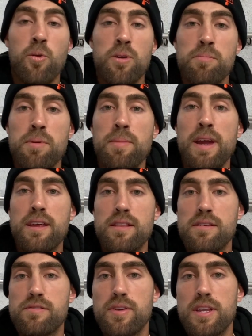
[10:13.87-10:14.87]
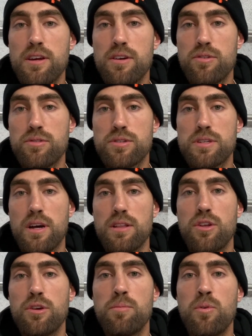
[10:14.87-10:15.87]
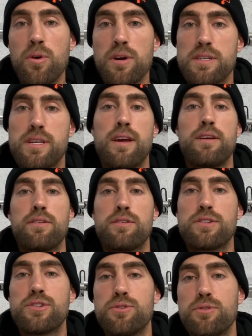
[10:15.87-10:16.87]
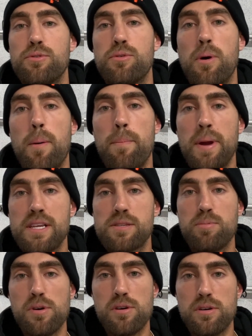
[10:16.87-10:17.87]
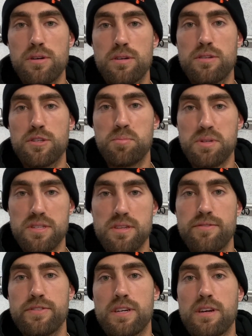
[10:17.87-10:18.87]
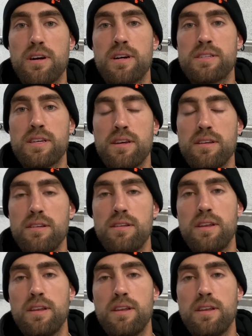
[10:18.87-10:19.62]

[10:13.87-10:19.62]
going to be making these videos a little more tailored to baseball specific content.